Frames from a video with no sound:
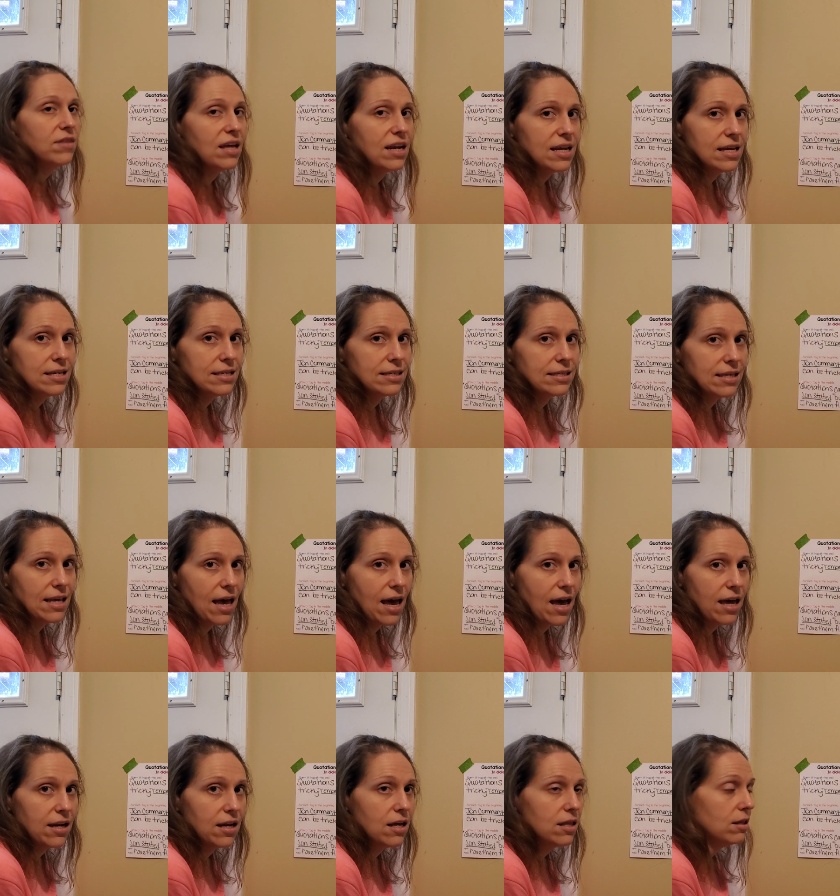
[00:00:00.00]
that he
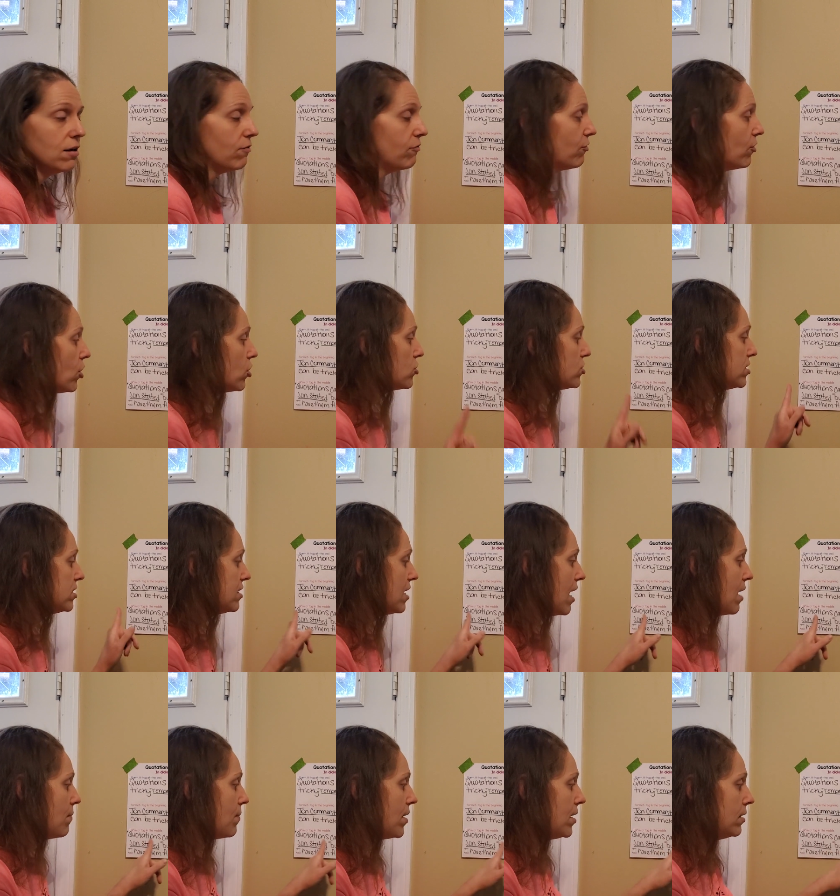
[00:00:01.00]
said in the first
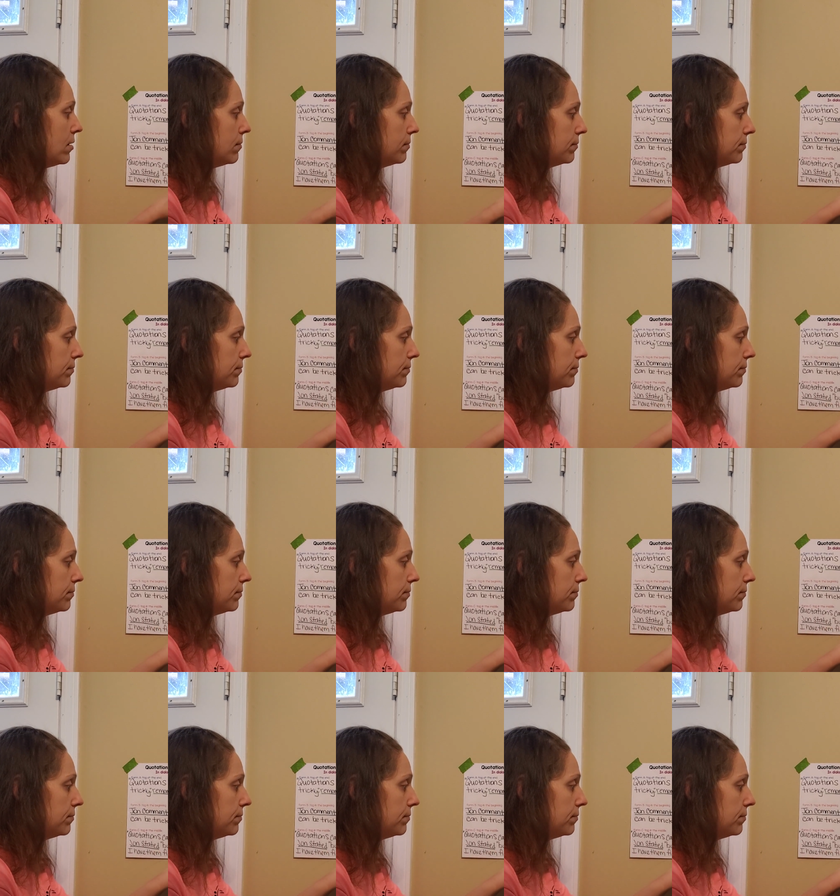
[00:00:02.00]
statement.